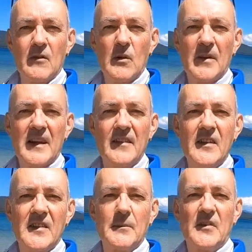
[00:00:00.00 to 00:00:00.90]
We begin
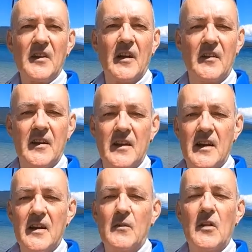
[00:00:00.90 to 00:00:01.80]
this episode
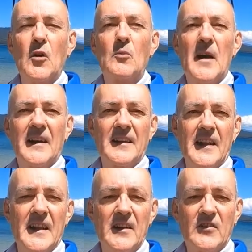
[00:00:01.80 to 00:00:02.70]
with a look back at
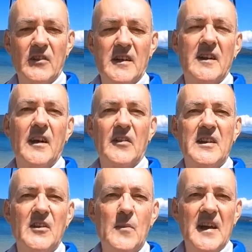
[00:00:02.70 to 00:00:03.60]
the history of the
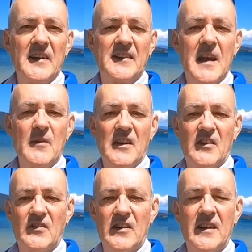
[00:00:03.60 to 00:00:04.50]
Tasmanian salmon
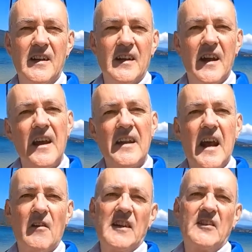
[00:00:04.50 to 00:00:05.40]
industry and
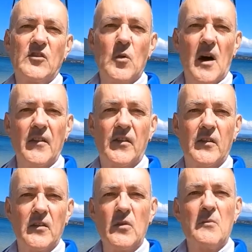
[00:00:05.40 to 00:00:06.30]
how it intertwines
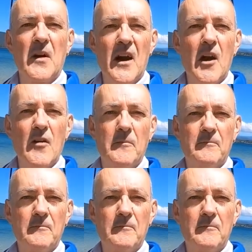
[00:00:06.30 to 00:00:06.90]
with my own.